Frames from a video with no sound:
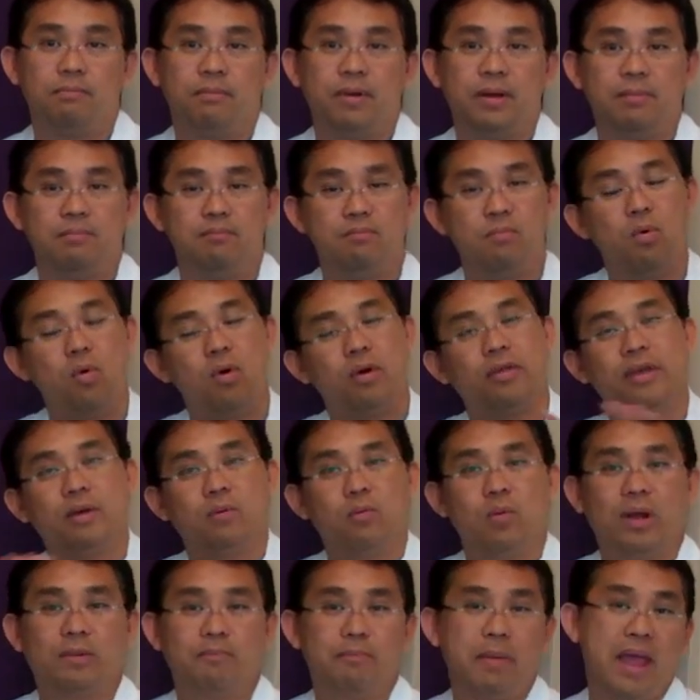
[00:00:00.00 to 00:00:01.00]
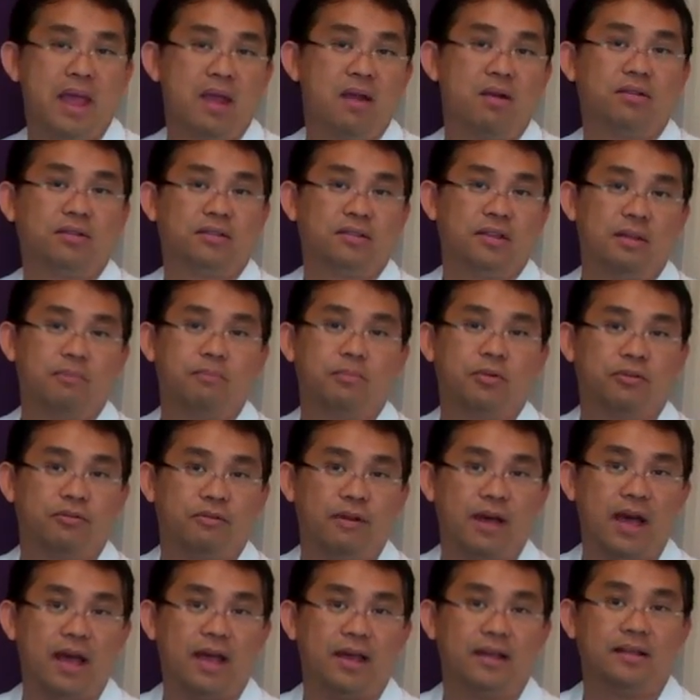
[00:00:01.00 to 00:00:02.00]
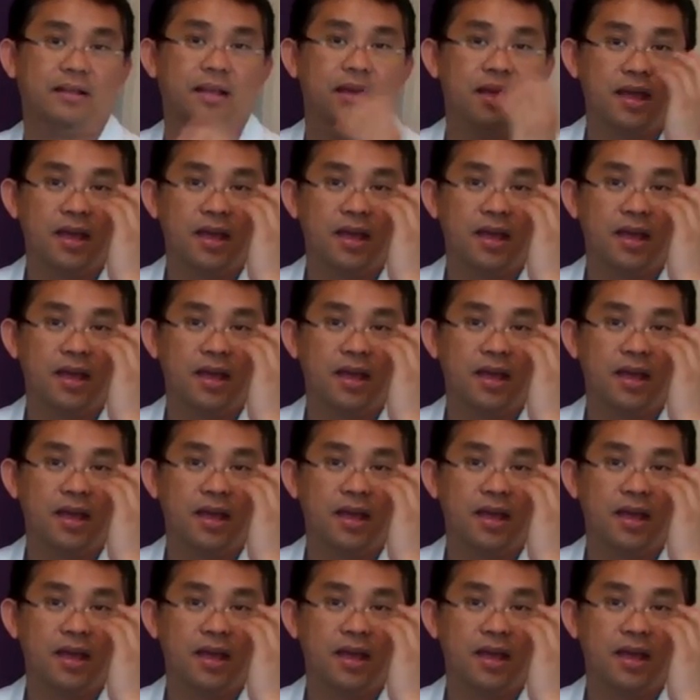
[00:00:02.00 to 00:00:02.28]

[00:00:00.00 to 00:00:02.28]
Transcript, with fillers: but more than what parents can provide.